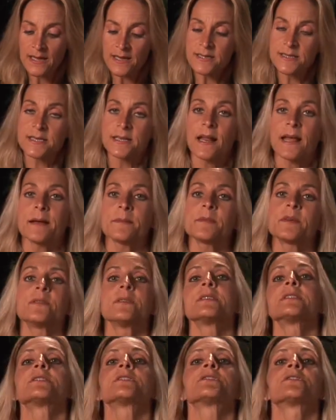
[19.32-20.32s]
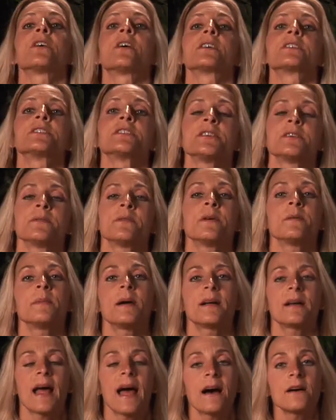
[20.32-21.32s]
Today I'm going to talk to you
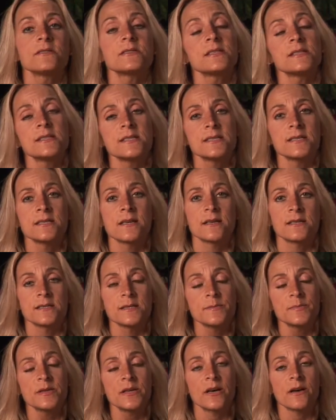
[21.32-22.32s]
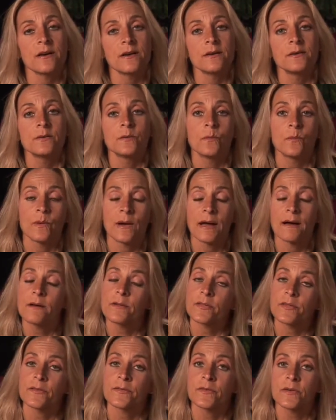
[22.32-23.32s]
about how to discuss a book.
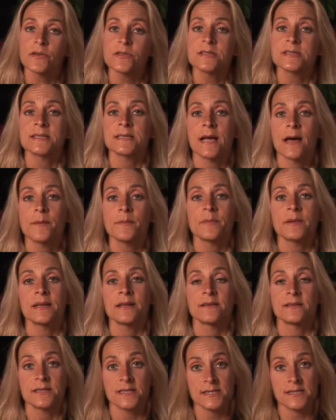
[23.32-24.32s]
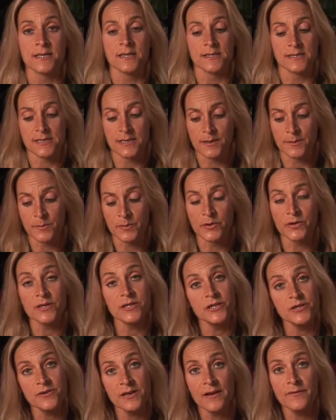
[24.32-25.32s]
Well, the first step in discussing a book
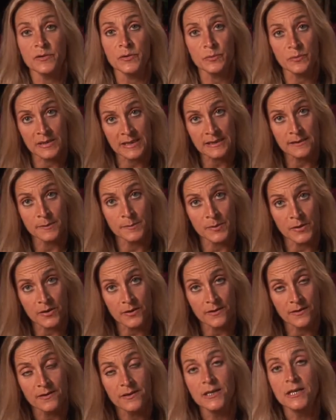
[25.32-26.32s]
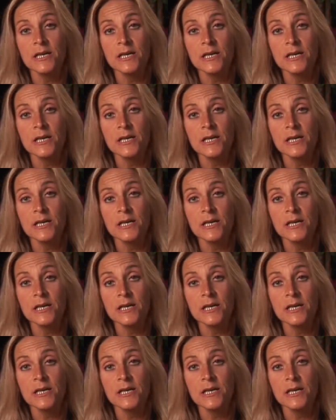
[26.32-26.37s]
is you'd have to read the book.